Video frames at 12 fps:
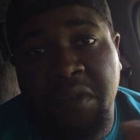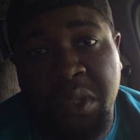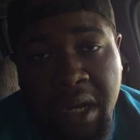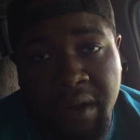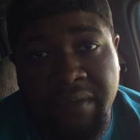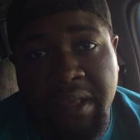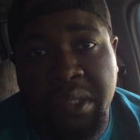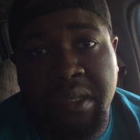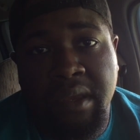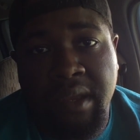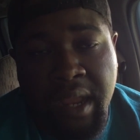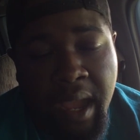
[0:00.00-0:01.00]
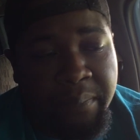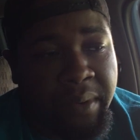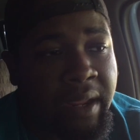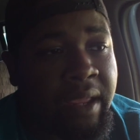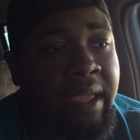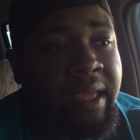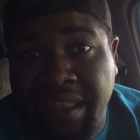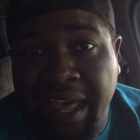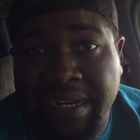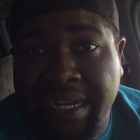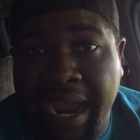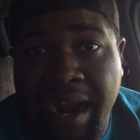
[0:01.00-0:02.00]
service company.
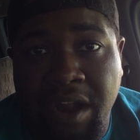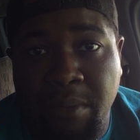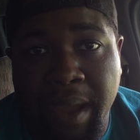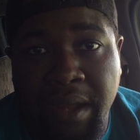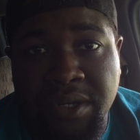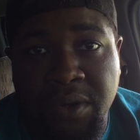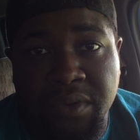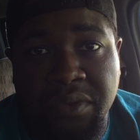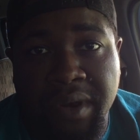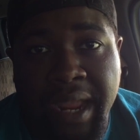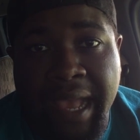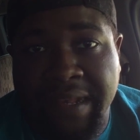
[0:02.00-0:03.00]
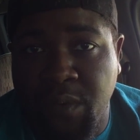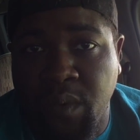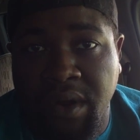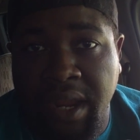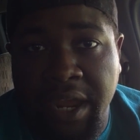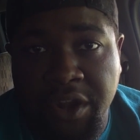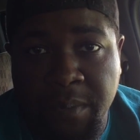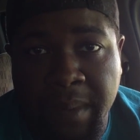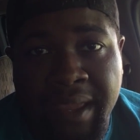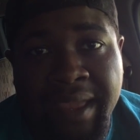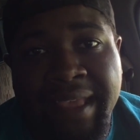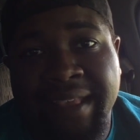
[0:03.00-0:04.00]
I'd like to hire about 2 or 3 guys to work
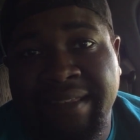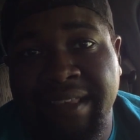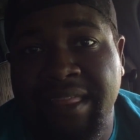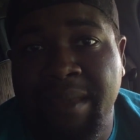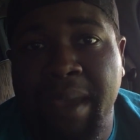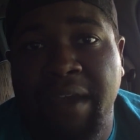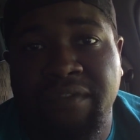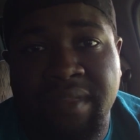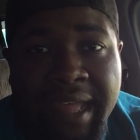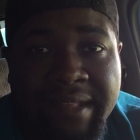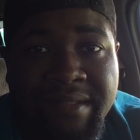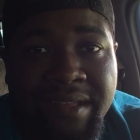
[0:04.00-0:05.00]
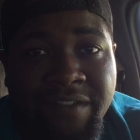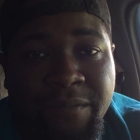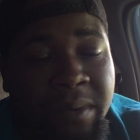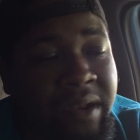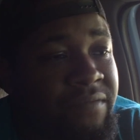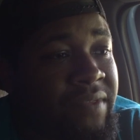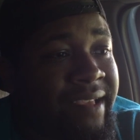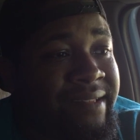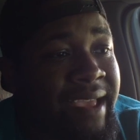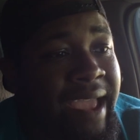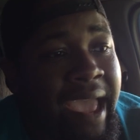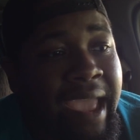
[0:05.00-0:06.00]
under me, send them out for that stuff. But if
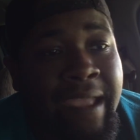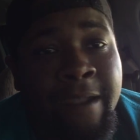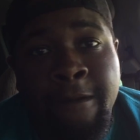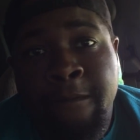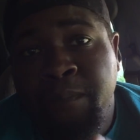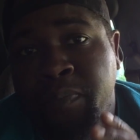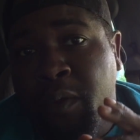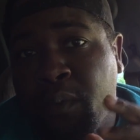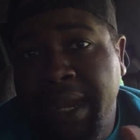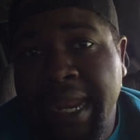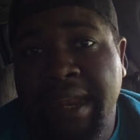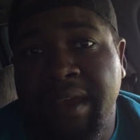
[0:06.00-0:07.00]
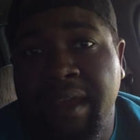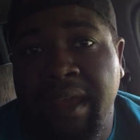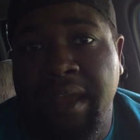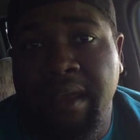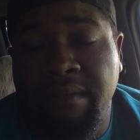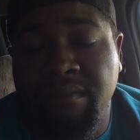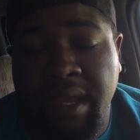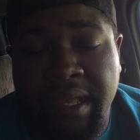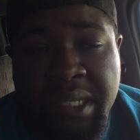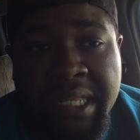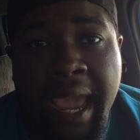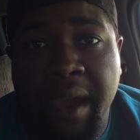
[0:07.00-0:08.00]
they say, hey, we need a
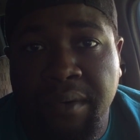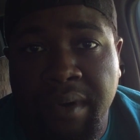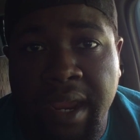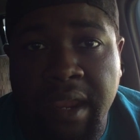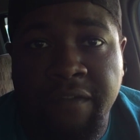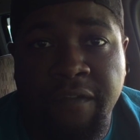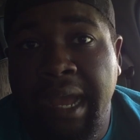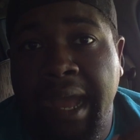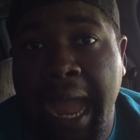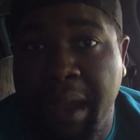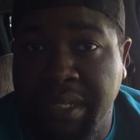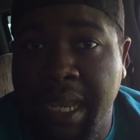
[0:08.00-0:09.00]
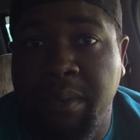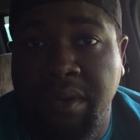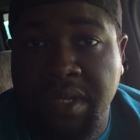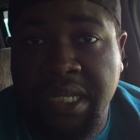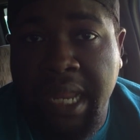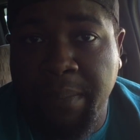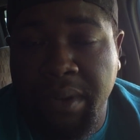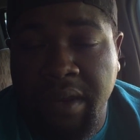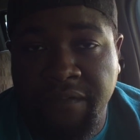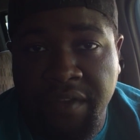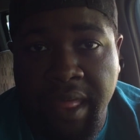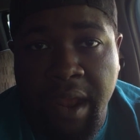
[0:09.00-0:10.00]
sound rig, I was able to step
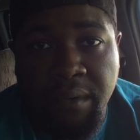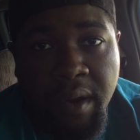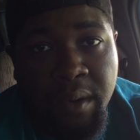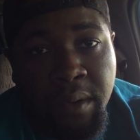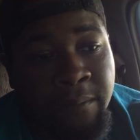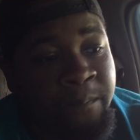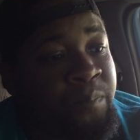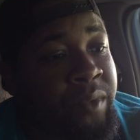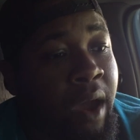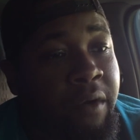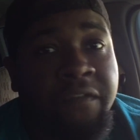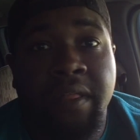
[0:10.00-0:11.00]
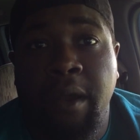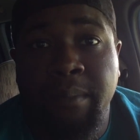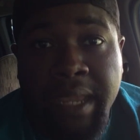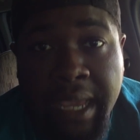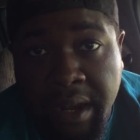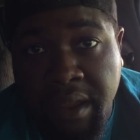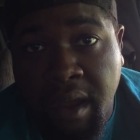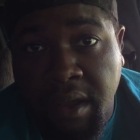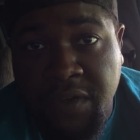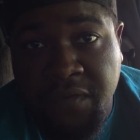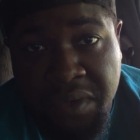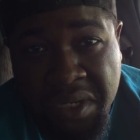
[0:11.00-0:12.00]
in and fill that role. Hopefully I'll be getting
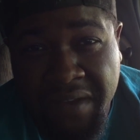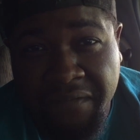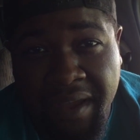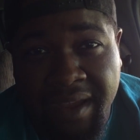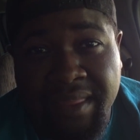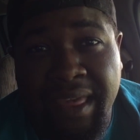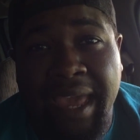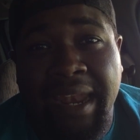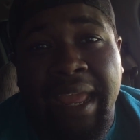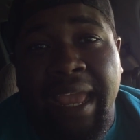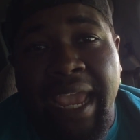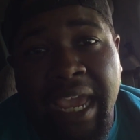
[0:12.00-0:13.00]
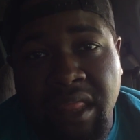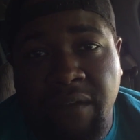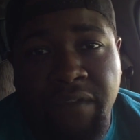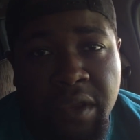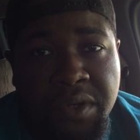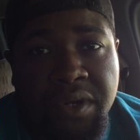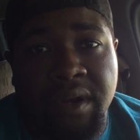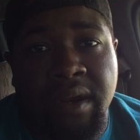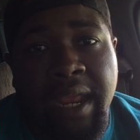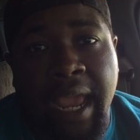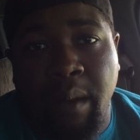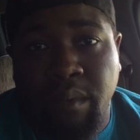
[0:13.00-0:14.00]
calls for stuff like that in the
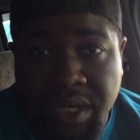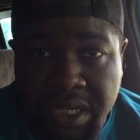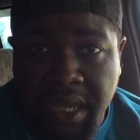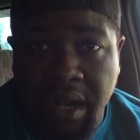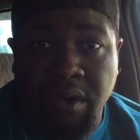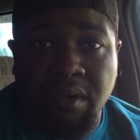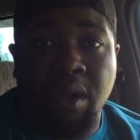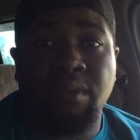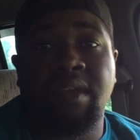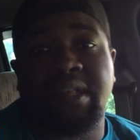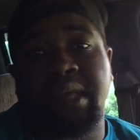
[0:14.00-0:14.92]
future, and we're just going to grow